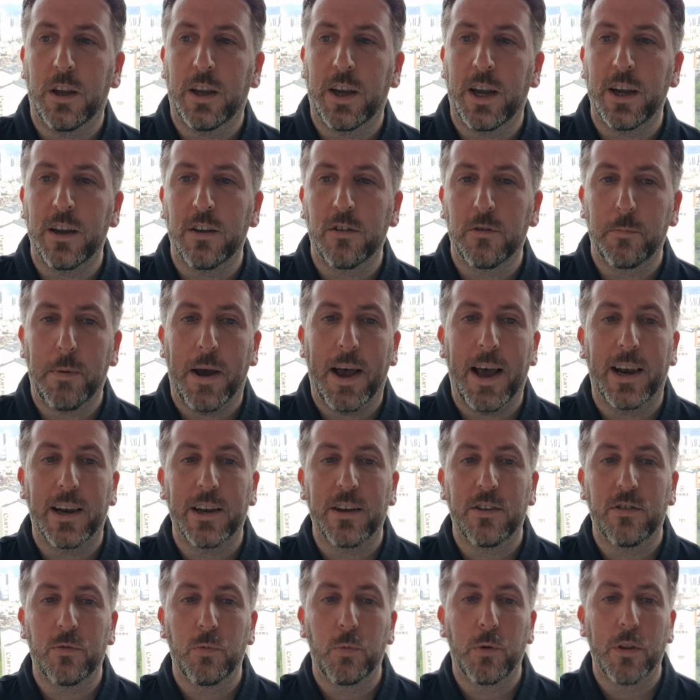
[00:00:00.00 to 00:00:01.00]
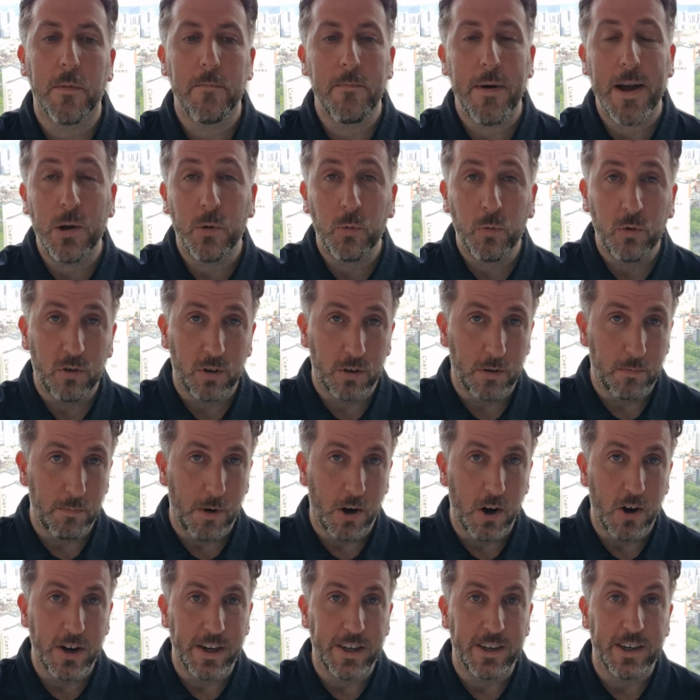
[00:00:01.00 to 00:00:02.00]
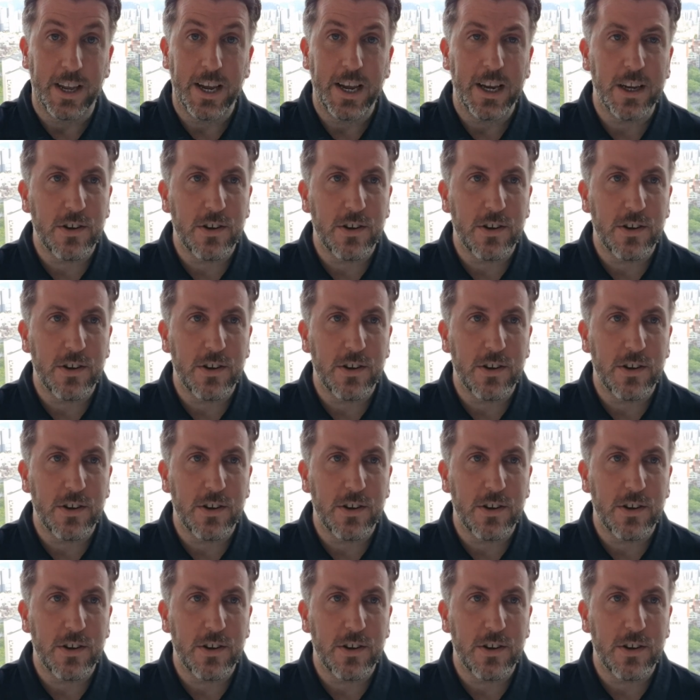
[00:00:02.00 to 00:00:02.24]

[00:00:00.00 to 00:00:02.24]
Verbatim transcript: king's palace with a mountain behind it.